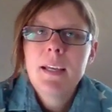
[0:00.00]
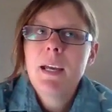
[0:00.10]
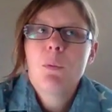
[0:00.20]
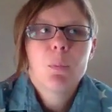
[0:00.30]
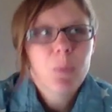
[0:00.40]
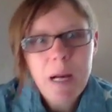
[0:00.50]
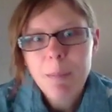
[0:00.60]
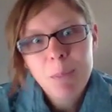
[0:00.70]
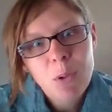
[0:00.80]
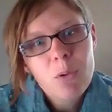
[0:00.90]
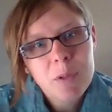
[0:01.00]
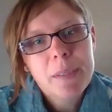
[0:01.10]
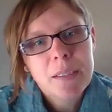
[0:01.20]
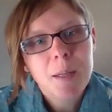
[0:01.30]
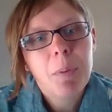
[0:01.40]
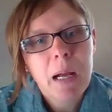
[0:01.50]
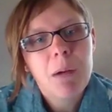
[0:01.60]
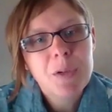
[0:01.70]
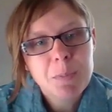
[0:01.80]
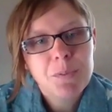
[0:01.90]
it will probably only be a couple
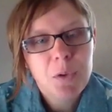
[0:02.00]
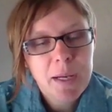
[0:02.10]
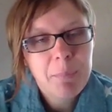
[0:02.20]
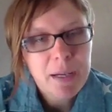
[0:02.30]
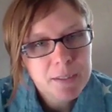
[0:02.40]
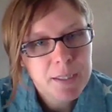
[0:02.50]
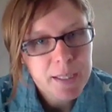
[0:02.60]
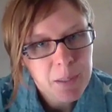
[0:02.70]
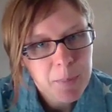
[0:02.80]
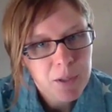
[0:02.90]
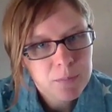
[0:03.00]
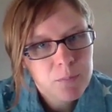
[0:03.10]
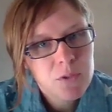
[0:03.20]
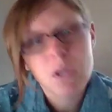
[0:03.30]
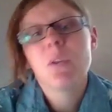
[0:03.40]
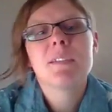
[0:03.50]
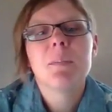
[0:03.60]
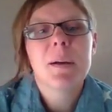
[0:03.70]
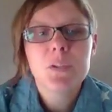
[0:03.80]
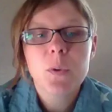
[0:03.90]
hours before I get back to that email. So it's
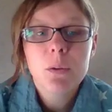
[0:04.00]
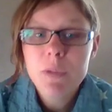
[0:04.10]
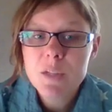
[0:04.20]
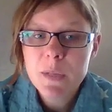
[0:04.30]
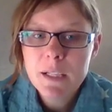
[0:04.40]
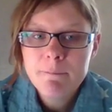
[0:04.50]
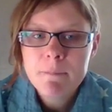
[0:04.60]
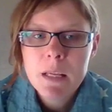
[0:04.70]
the best way to reach me.